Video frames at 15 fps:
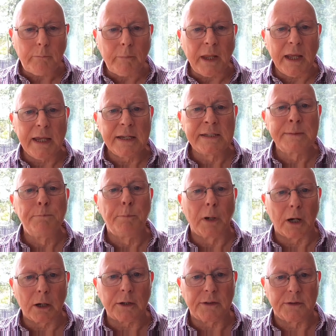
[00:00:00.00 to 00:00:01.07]
his
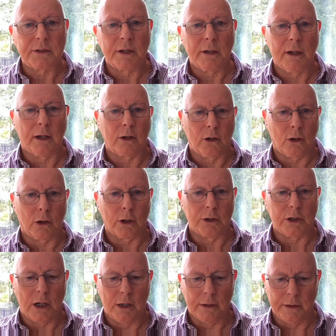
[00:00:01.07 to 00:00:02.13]
birth occurred
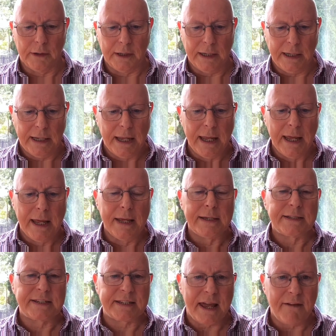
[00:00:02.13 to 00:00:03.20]
on the
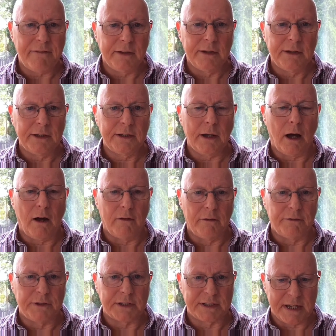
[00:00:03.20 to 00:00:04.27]
7th
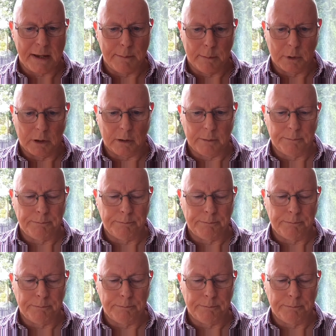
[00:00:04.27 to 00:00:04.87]
of December